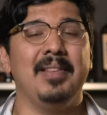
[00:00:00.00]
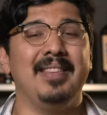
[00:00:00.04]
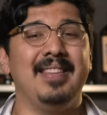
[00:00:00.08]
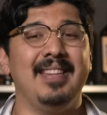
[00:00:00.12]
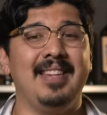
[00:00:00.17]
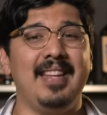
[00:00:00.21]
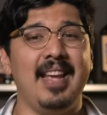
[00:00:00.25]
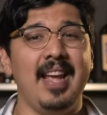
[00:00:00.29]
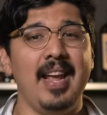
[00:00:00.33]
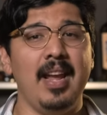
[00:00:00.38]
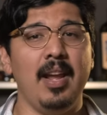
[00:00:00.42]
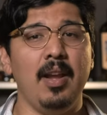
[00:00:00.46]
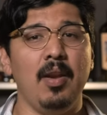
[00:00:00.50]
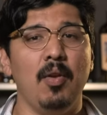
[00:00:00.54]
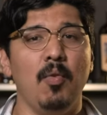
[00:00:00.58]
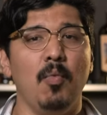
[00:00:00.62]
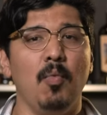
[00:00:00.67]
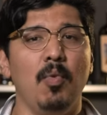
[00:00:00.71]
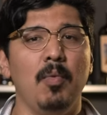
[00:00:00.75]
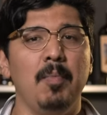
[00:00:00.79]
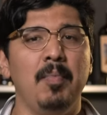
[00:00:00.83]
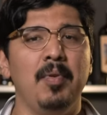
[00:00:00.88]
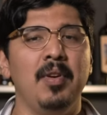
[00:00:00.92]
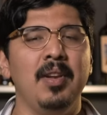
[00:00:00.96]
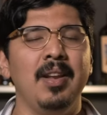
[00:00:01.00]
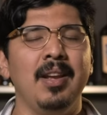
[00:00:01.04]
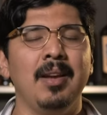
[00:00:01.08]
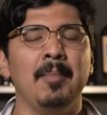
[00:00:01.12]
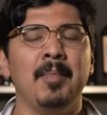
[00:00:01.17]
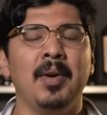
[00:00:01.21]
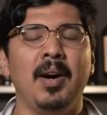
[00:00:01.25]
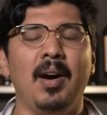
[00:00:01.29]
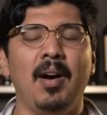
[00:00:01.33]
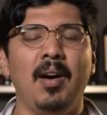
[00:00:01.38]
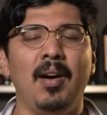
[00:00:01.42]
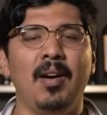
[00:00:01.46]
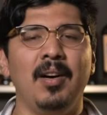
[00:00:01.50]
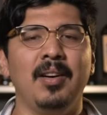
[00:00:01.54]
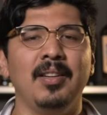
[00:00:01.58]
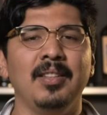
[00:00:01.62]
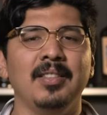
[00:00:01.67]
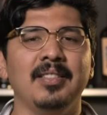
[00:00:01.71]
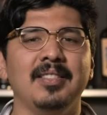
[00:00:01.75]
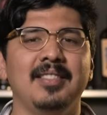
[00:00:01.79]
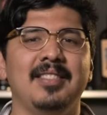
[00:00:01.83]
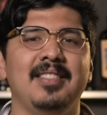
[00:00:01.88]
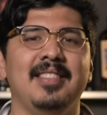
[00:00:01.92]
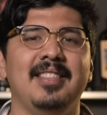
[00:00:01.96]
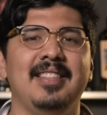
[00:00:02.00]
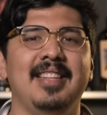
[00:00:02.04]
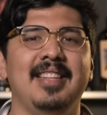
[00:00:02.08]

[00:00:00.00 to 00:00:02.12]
but today we're putting them all to the